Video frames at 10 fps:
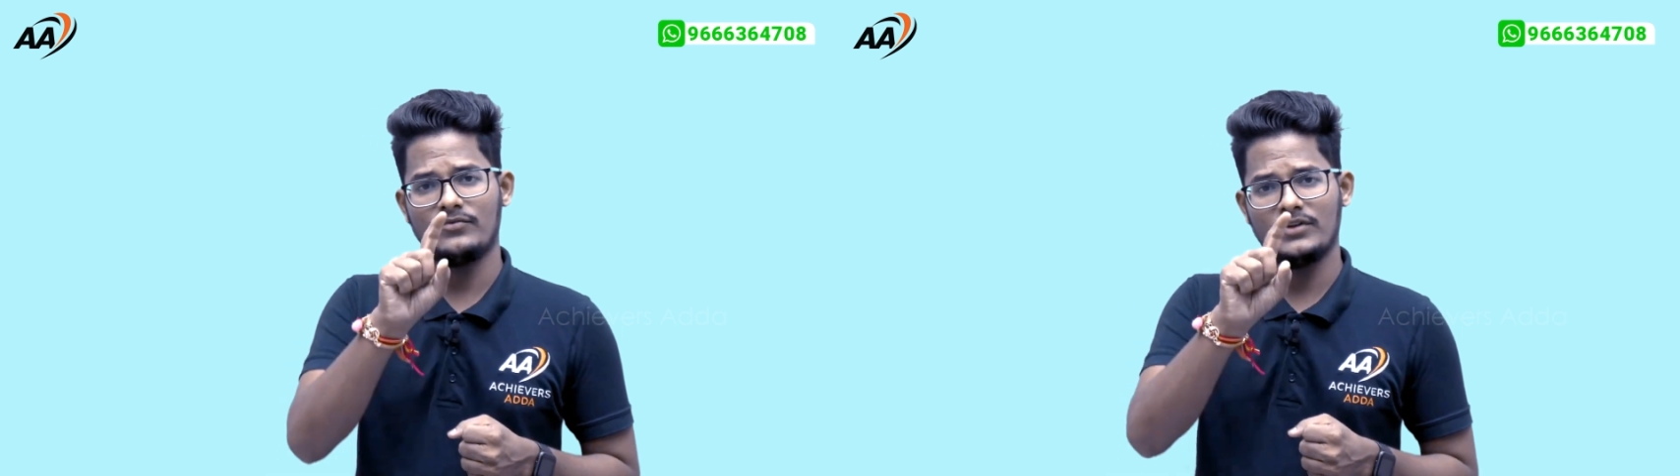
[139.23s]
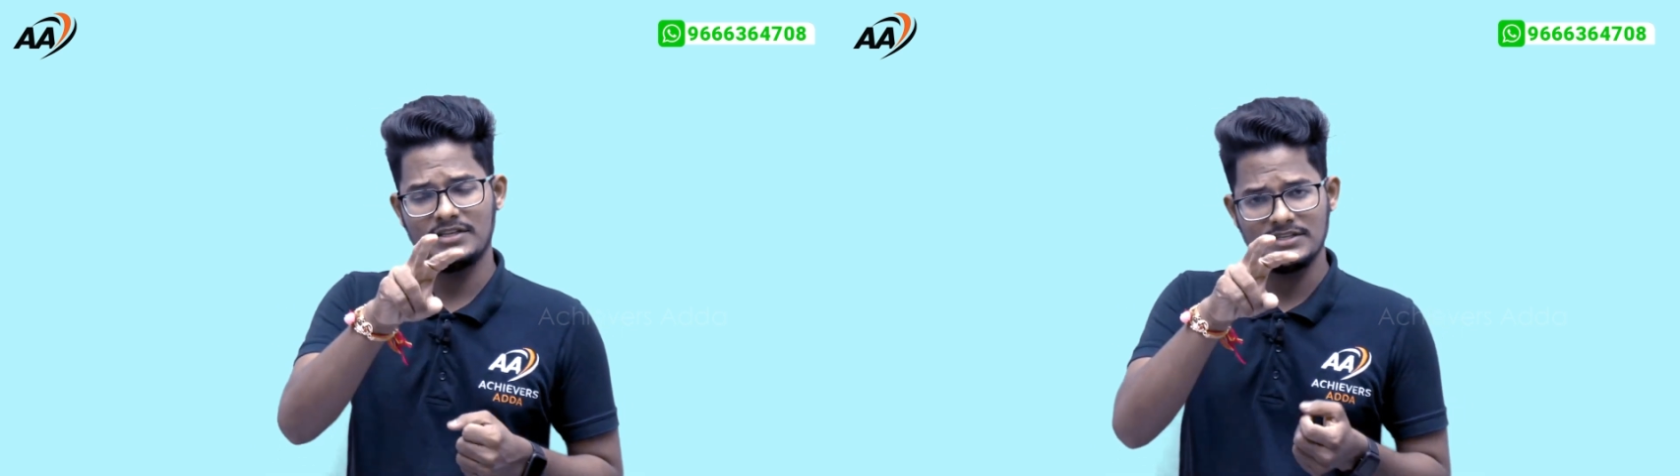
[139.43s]

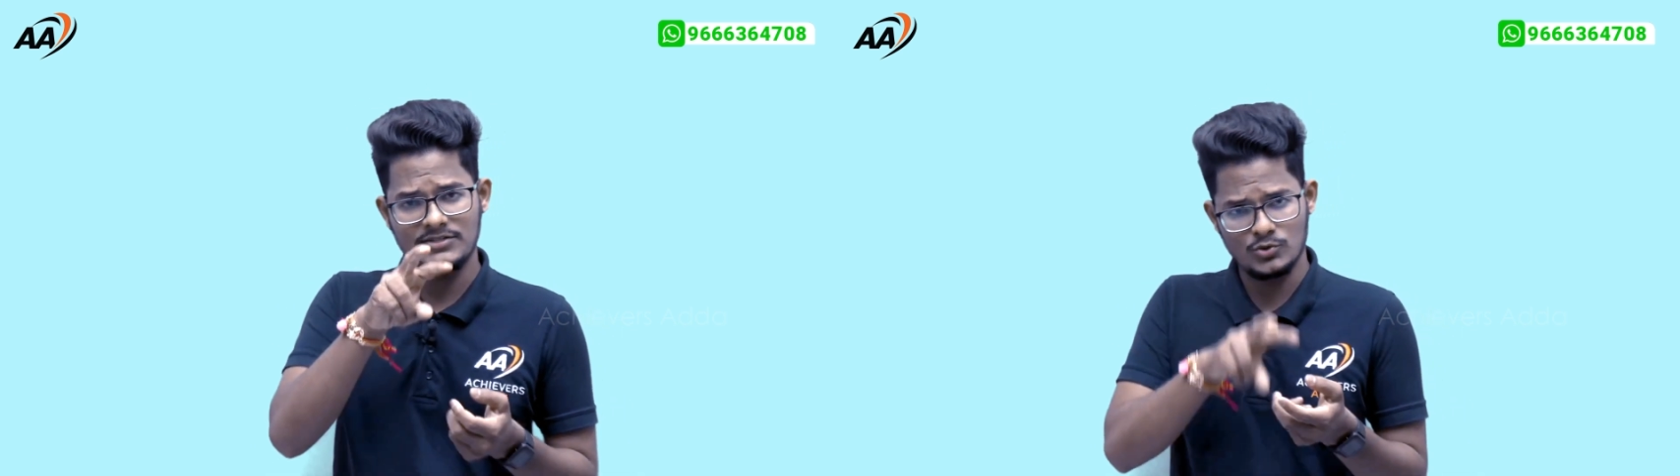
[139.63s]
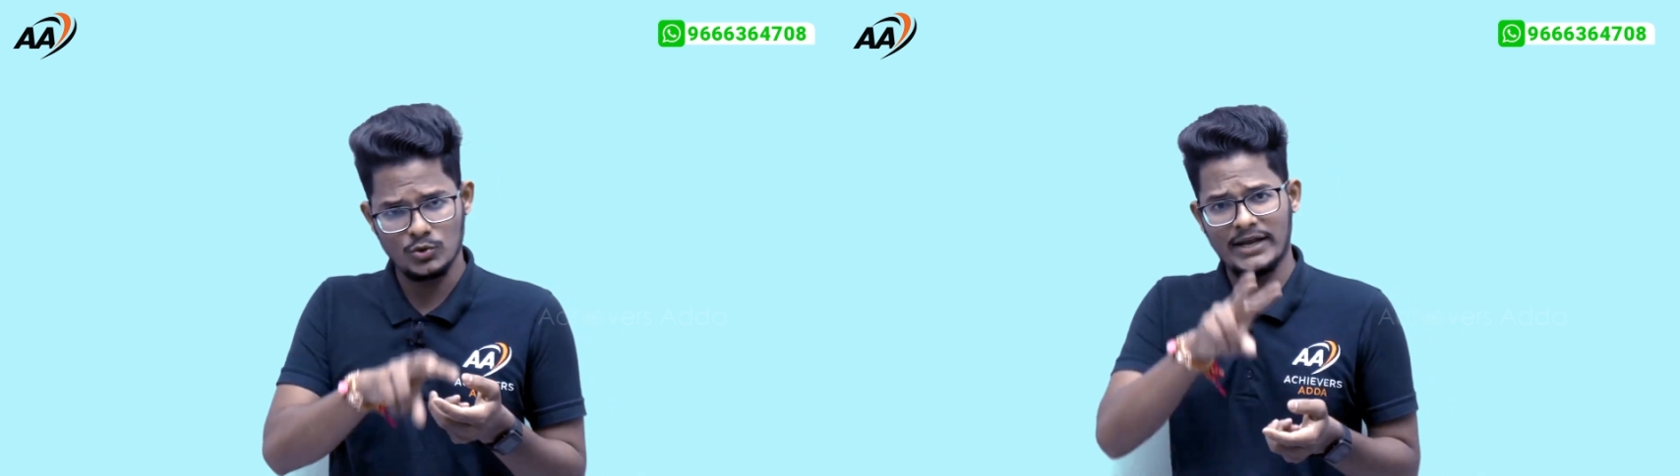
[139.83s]
With
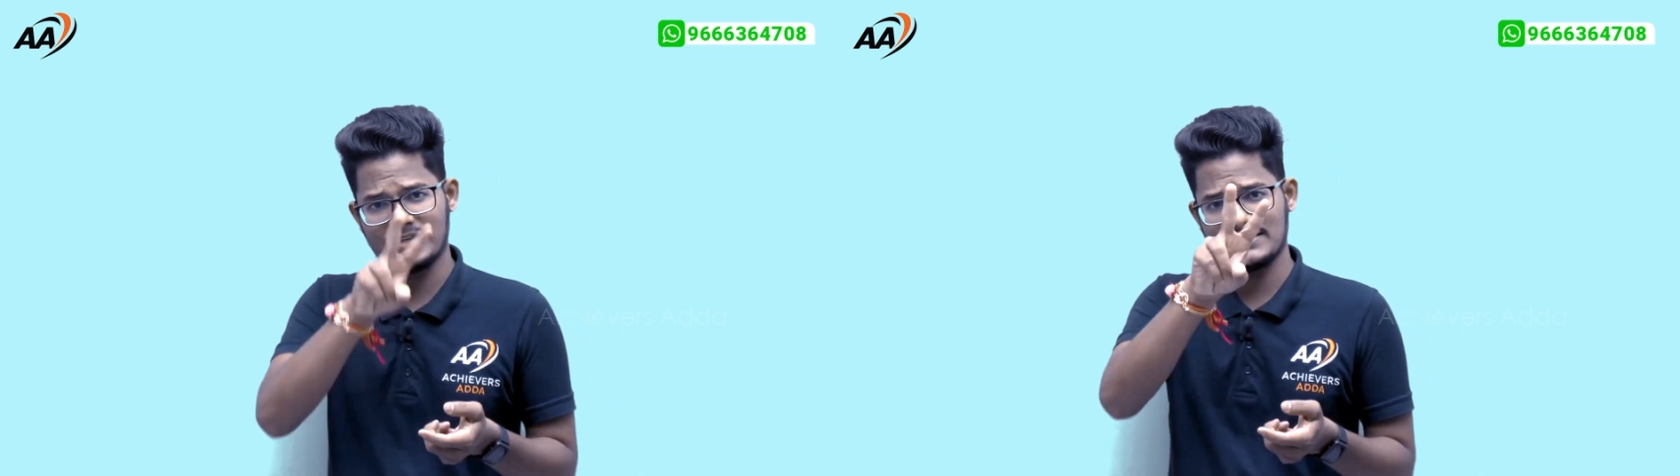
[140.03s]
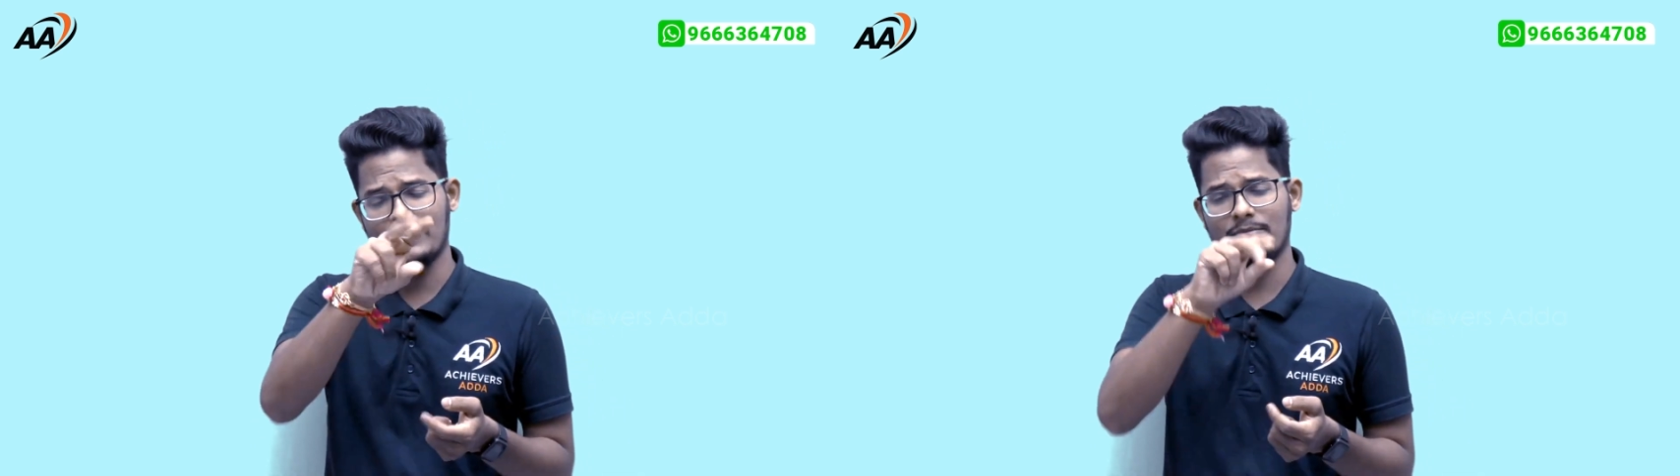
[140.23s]
this two
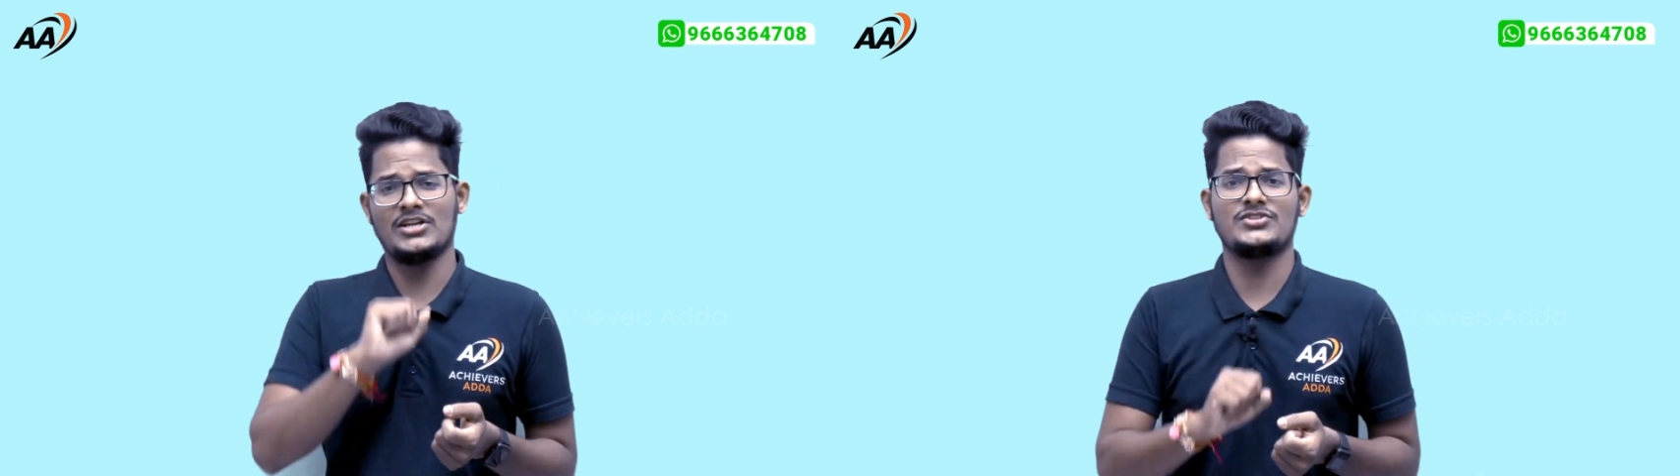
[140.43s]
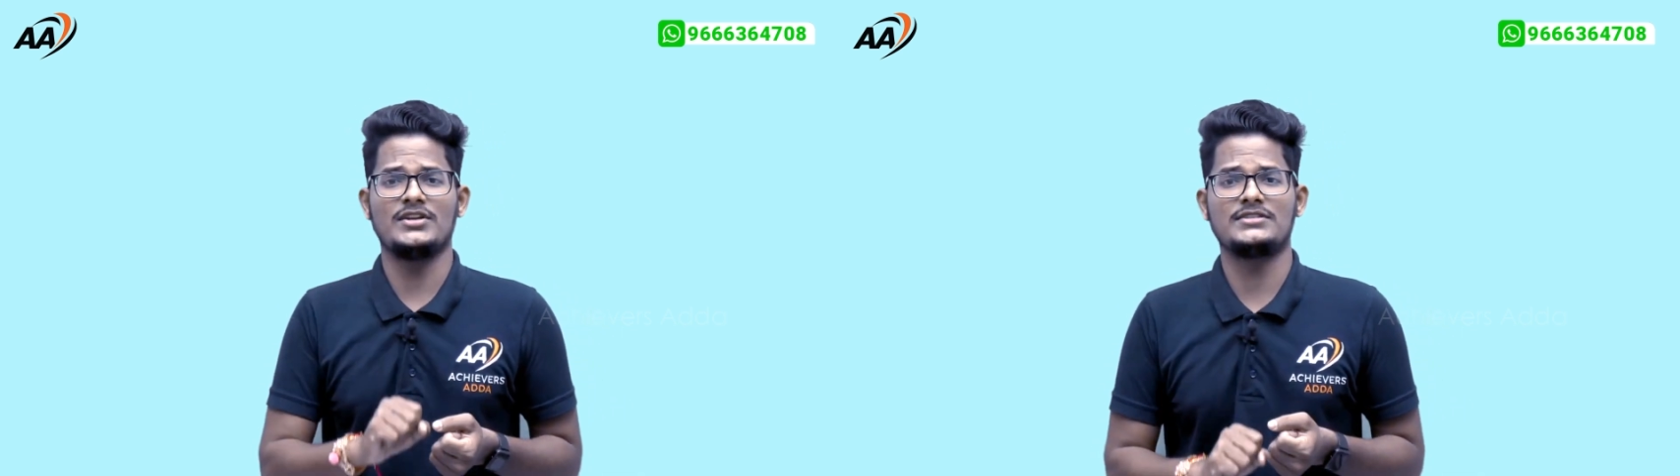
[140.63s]

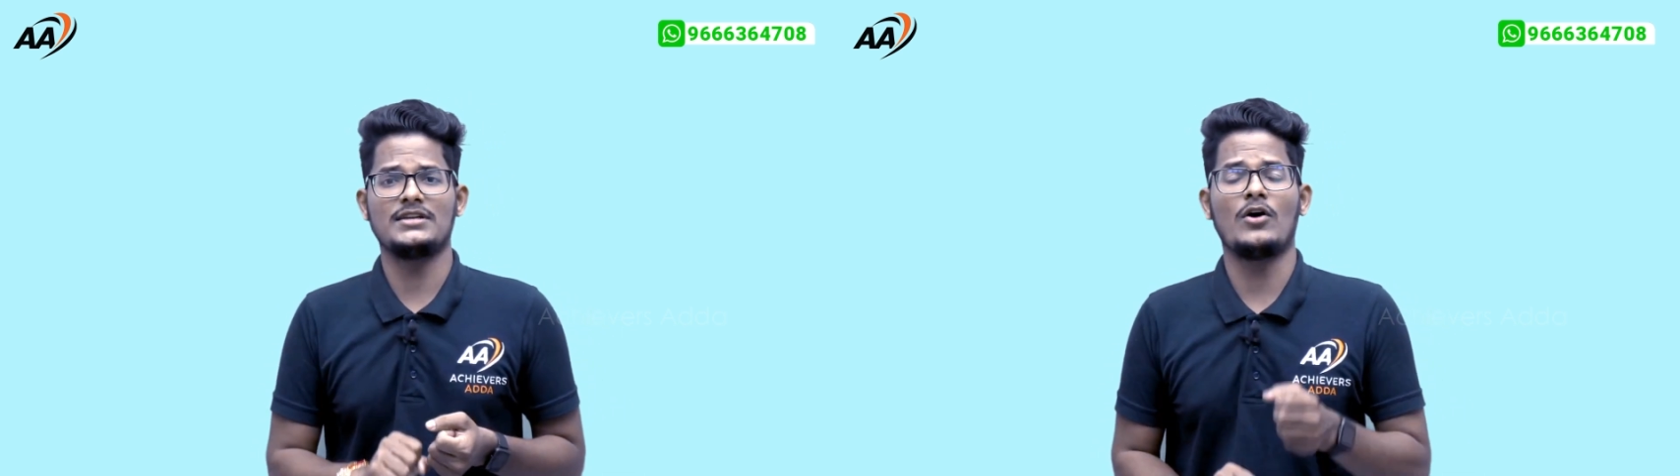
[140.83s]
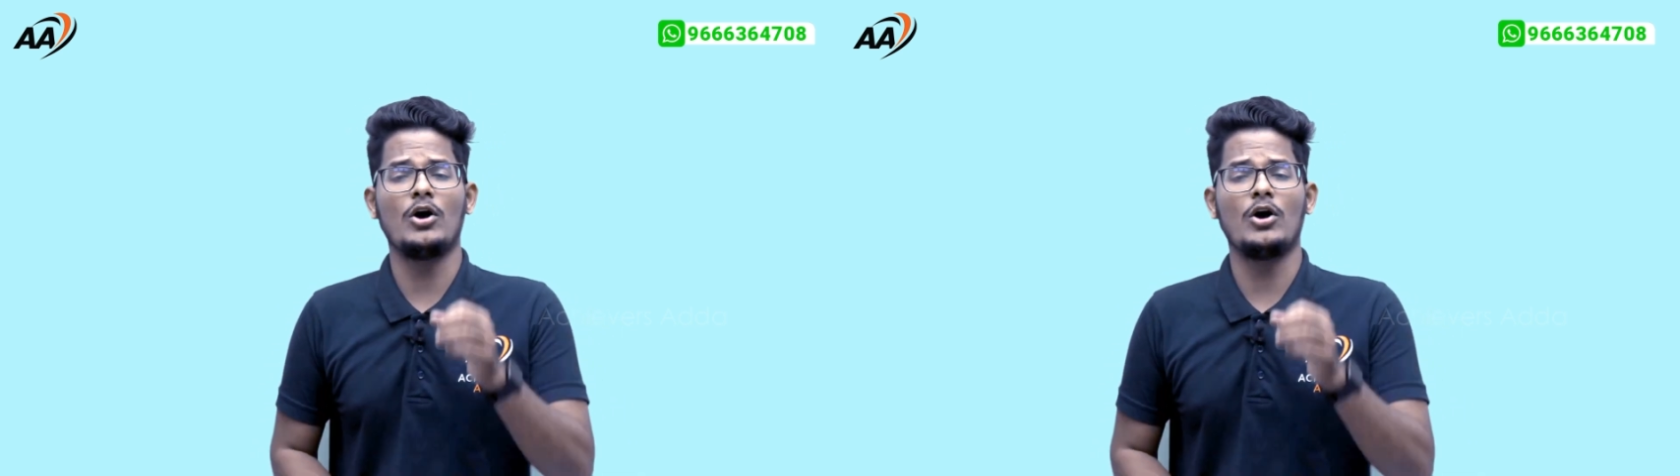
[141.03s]
examination itself,